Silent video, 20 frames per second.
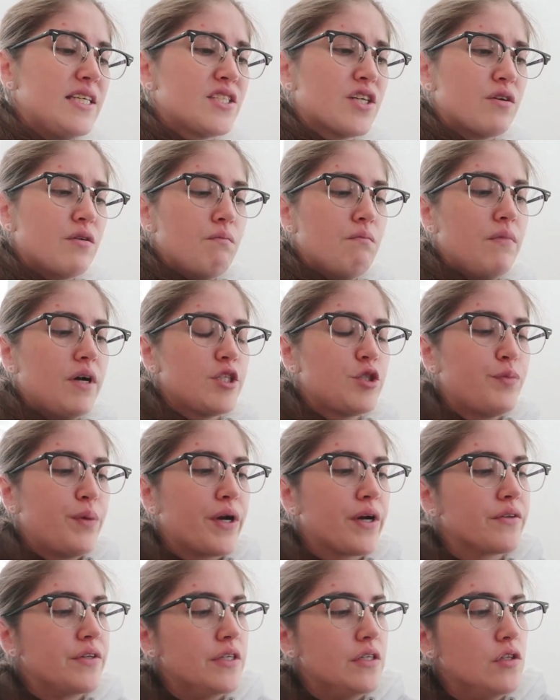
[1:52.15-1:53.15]
these are much
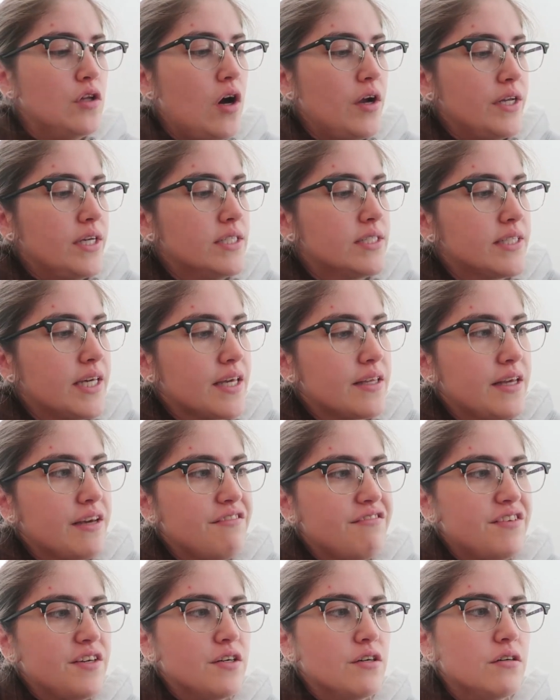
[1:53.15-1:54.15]
bigger than Alani's. Like
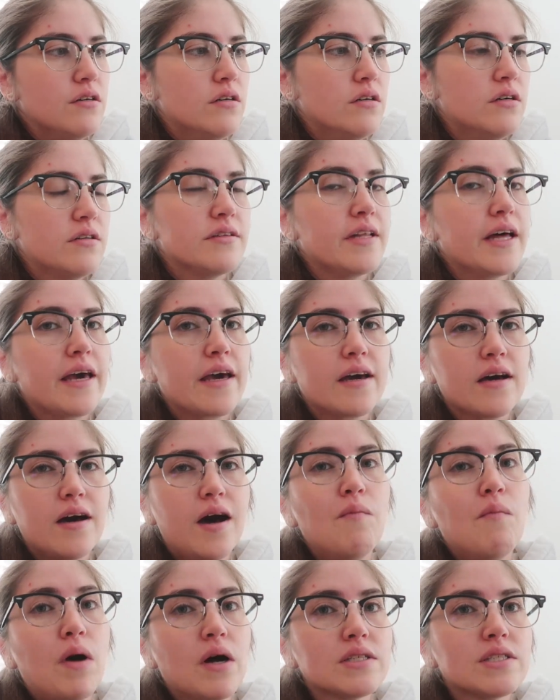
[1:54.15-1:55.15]
they feel like
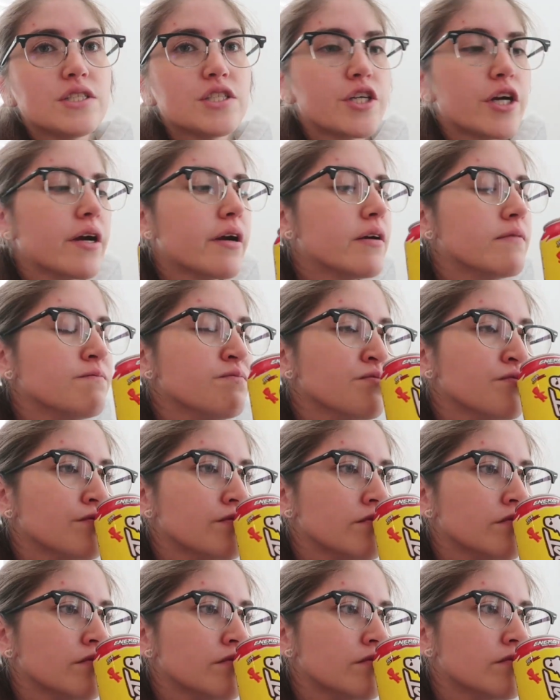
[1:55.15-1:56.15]
a monster.
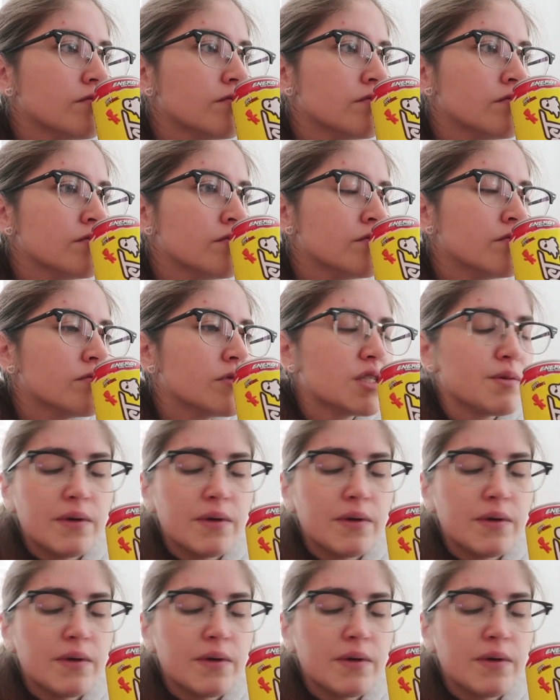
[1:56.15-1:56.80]
Mommy.